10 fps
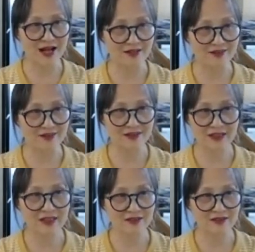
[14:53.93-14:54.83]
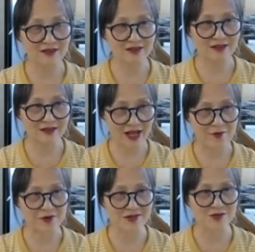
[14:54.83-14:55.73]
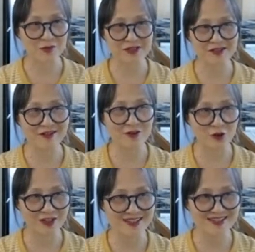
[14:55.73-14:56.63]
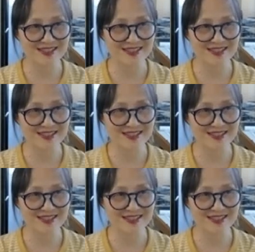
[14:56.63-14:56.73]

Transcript: other characters we didn't learn.